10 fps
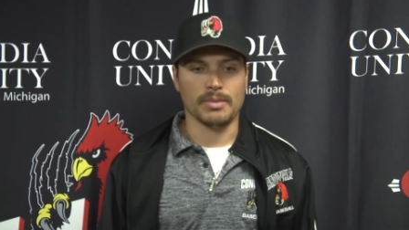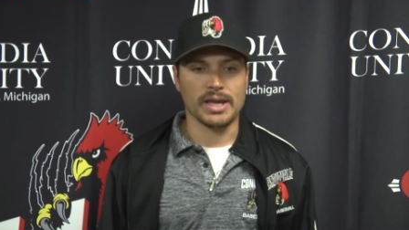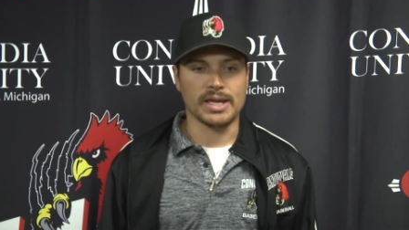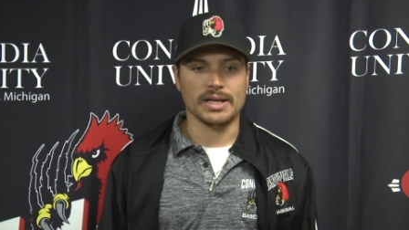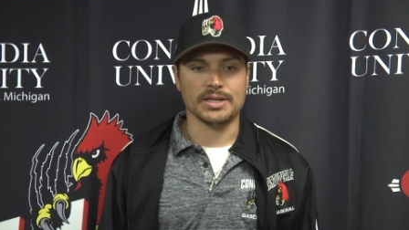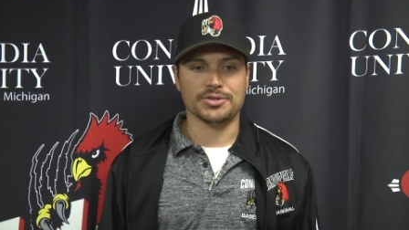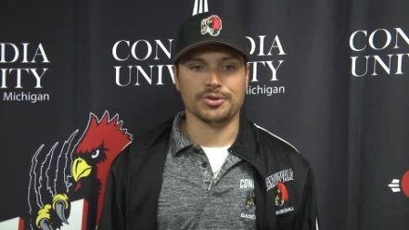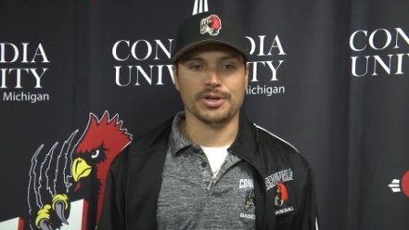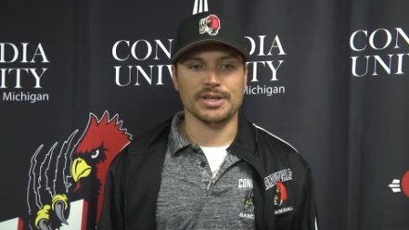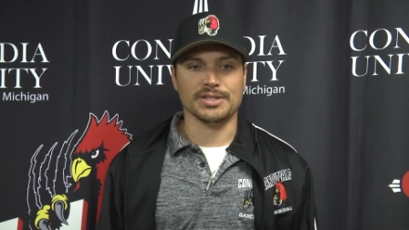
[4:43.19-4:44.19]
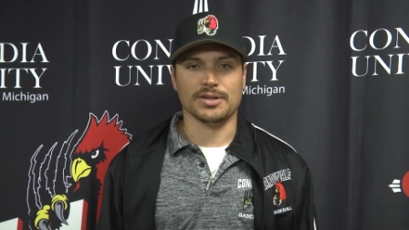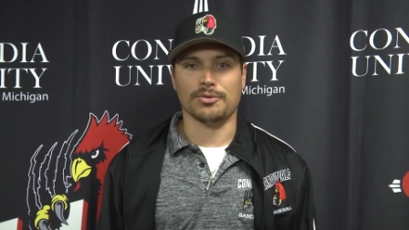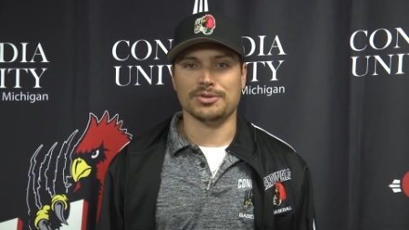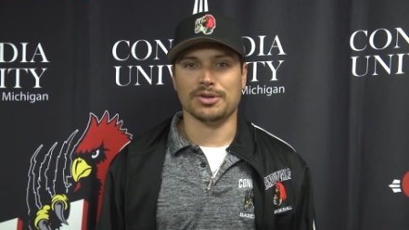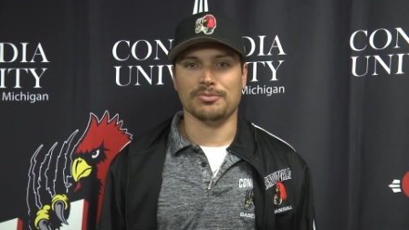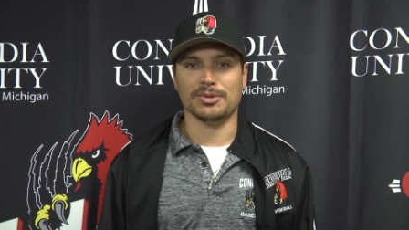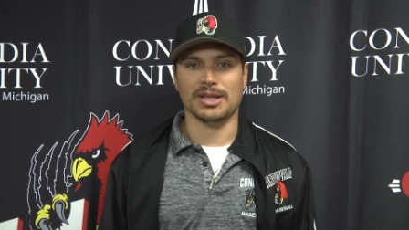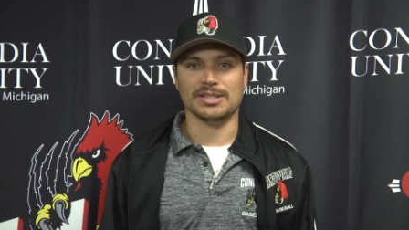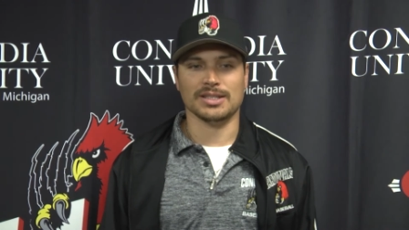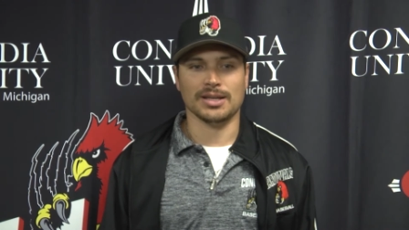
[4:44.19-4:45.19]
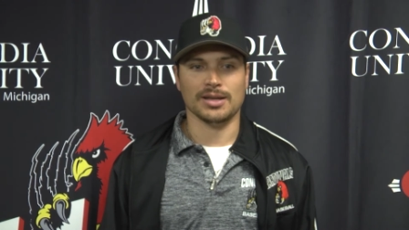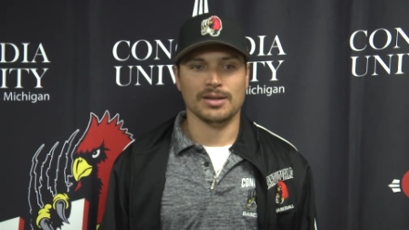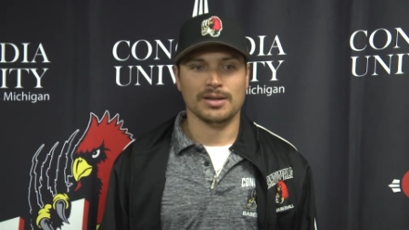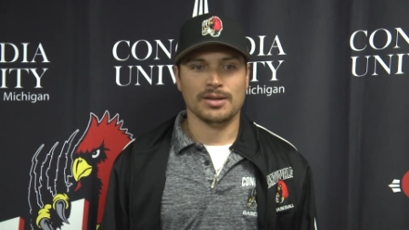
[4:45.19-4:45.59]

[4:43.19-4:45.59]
making history is always something that